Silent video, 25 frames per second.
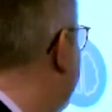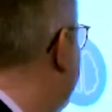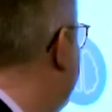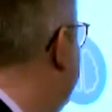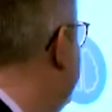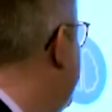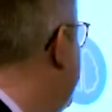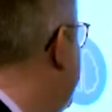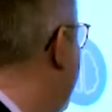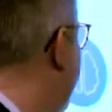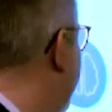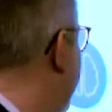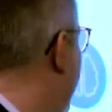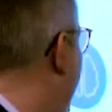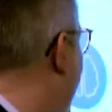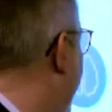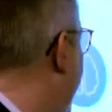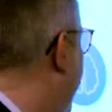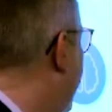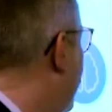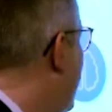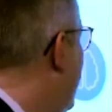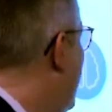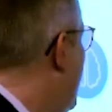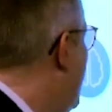
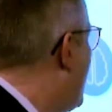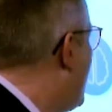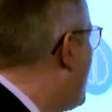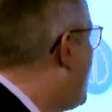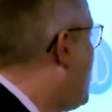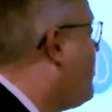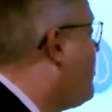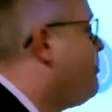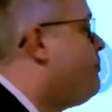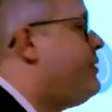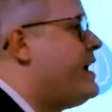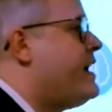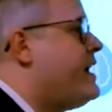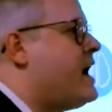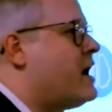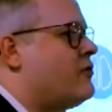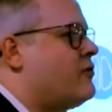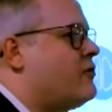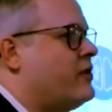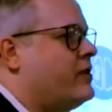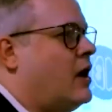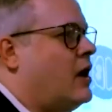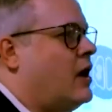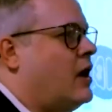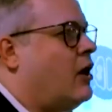MIFR compared
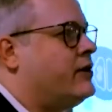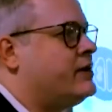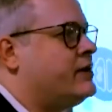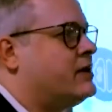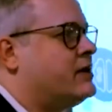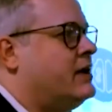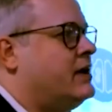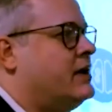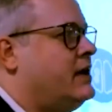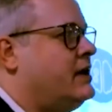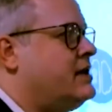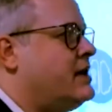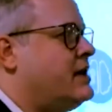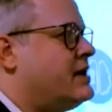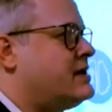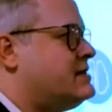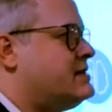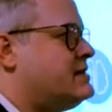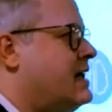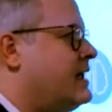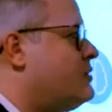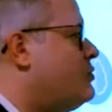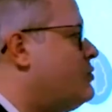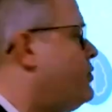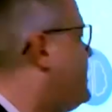with the other index
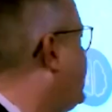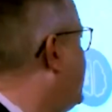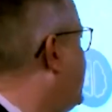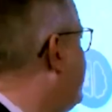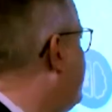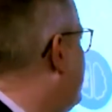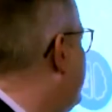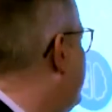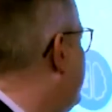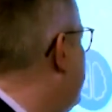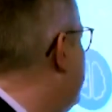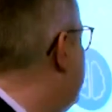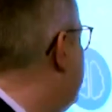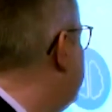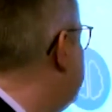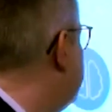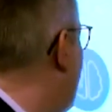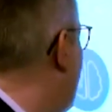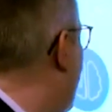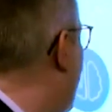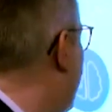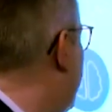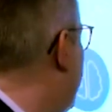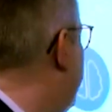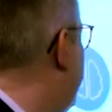that we can use
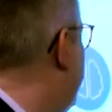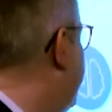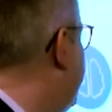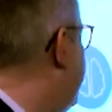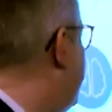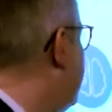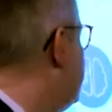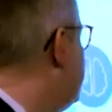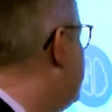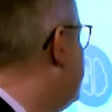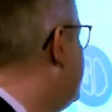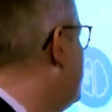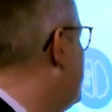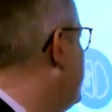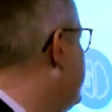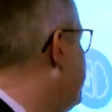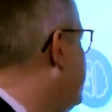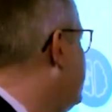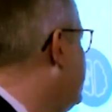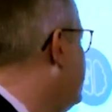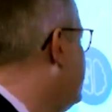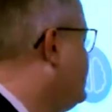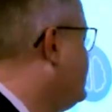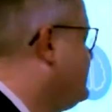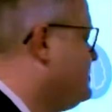only with
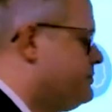2D.